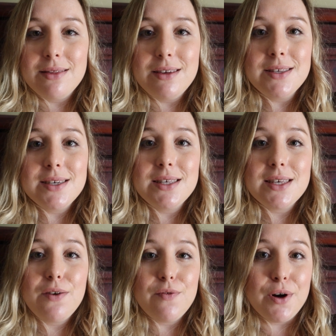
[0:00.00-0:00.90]
This is
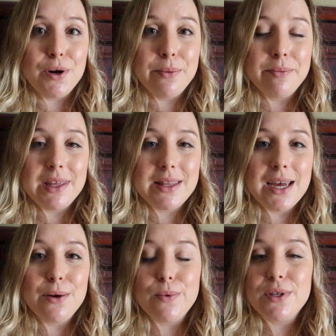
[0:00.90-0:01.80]
a farm
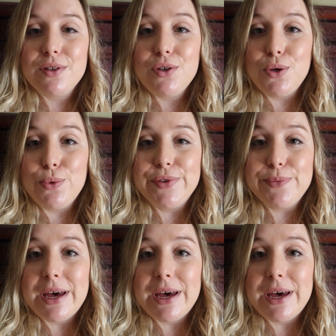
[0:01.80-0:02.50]
that was used